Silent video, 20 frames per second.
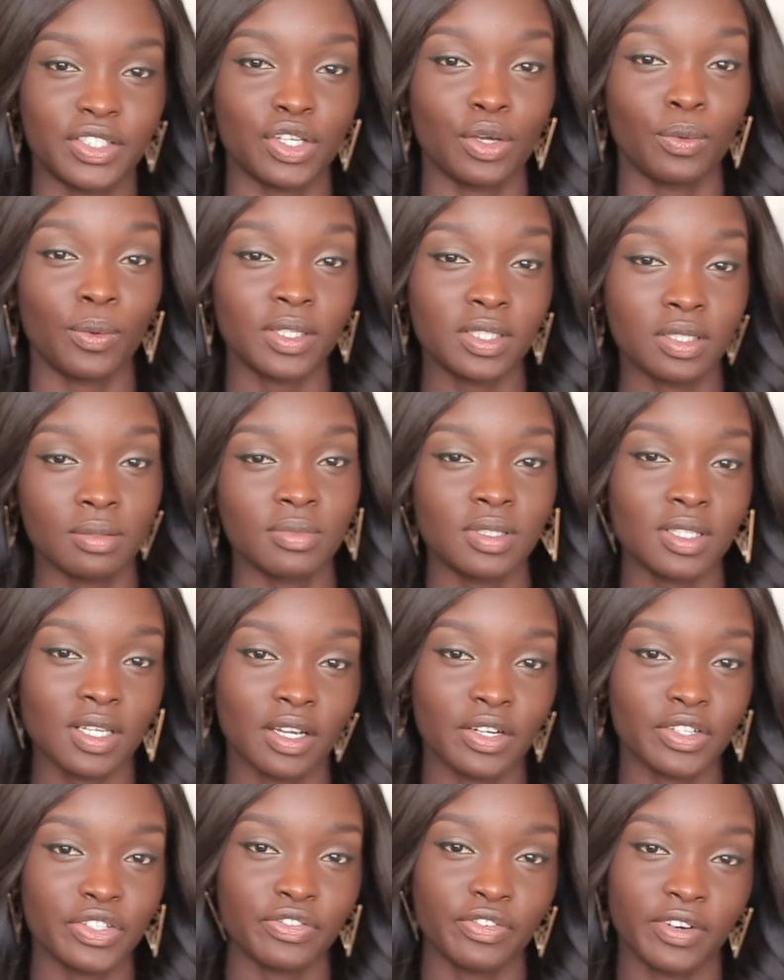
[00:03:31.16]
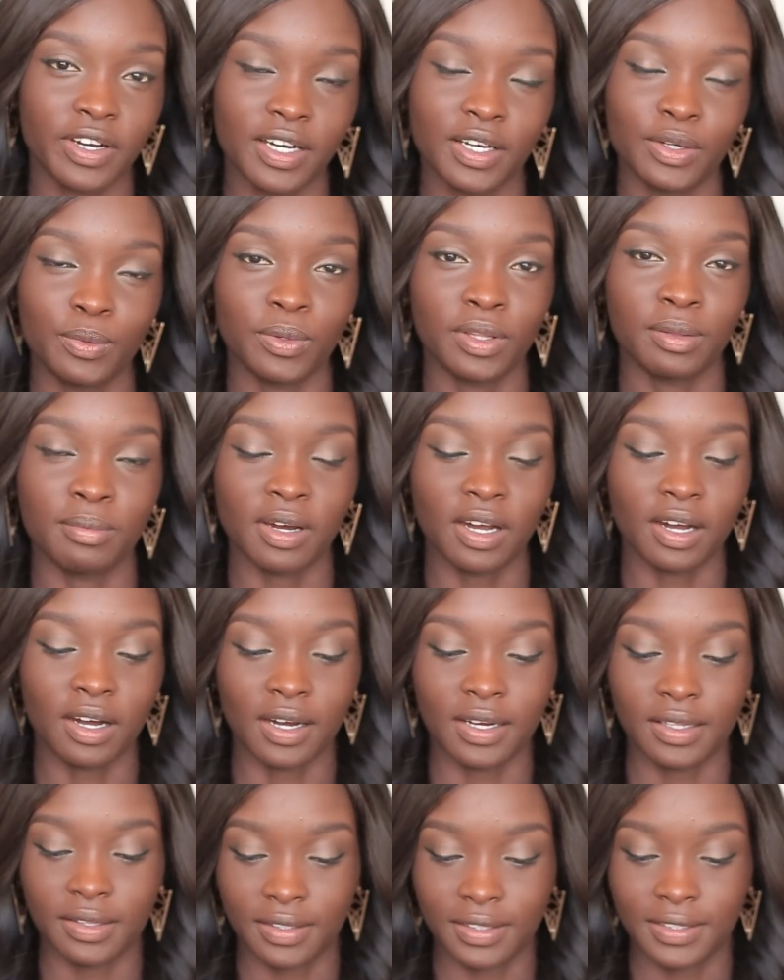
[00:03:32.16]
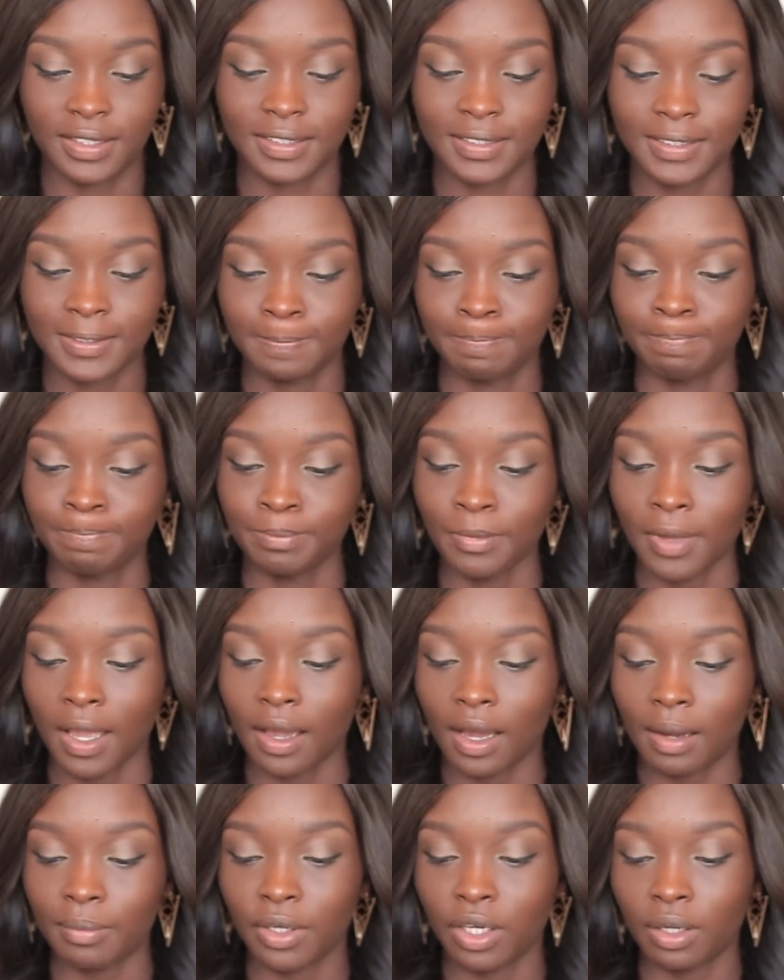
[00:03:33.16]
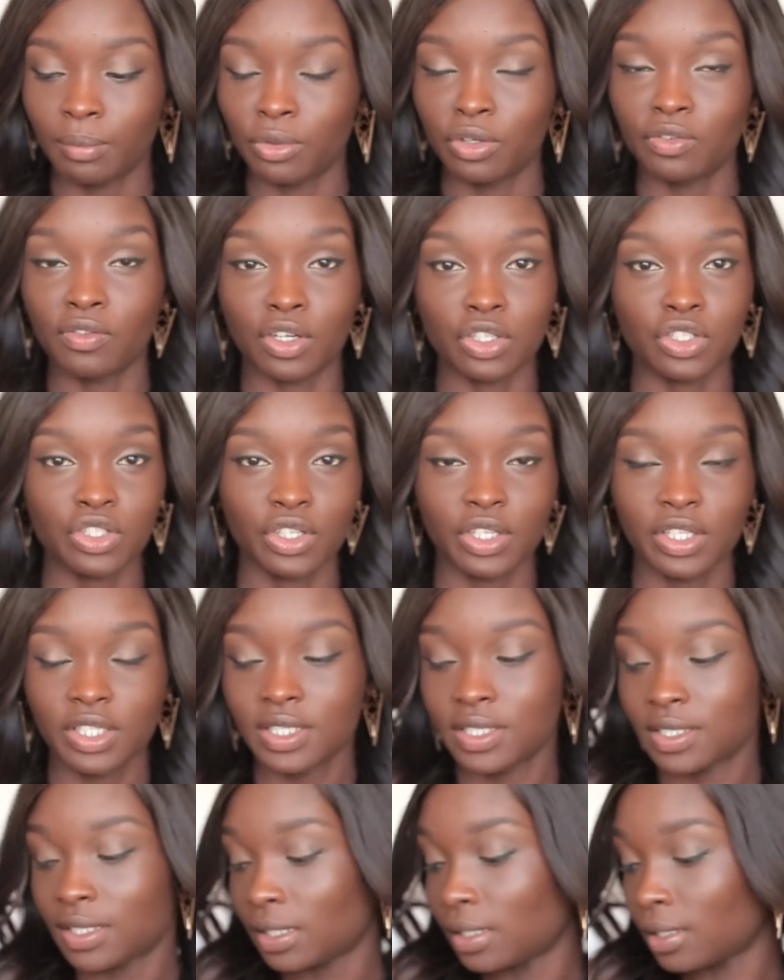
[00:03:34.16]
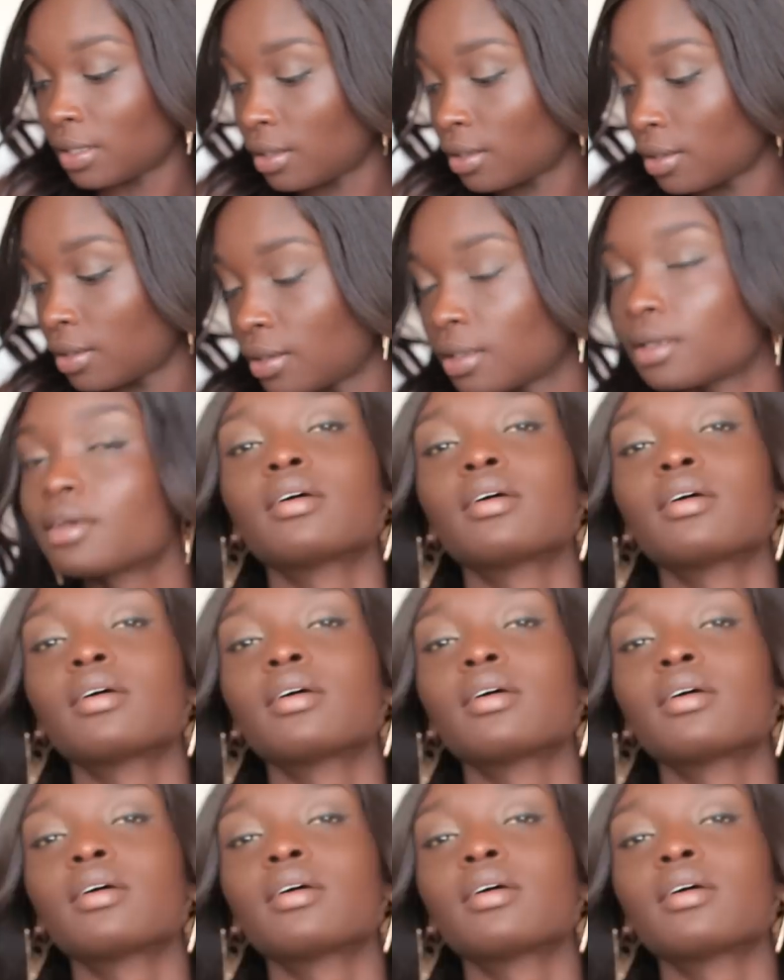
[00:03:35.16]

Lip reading: So once I'm satisfied with my eyeliner, I'm going to move on to concealer,